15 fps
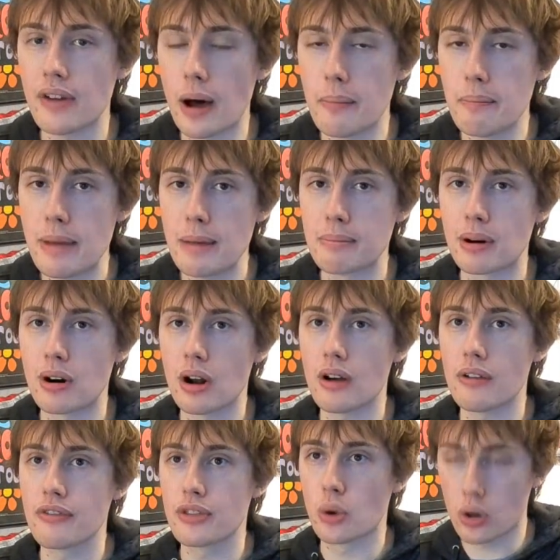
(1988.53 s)
a member
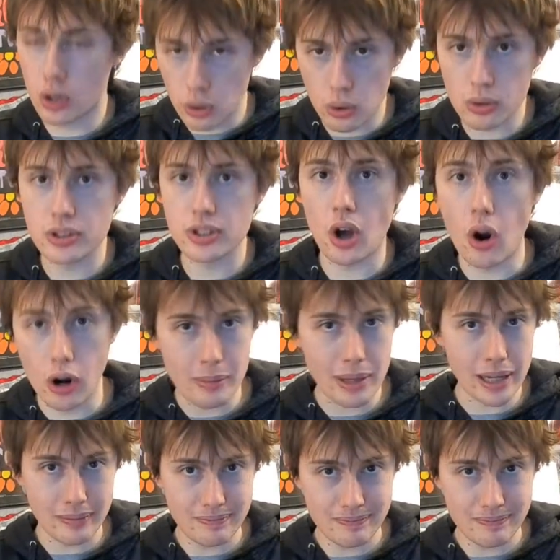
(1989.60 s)
of Thorkell's army,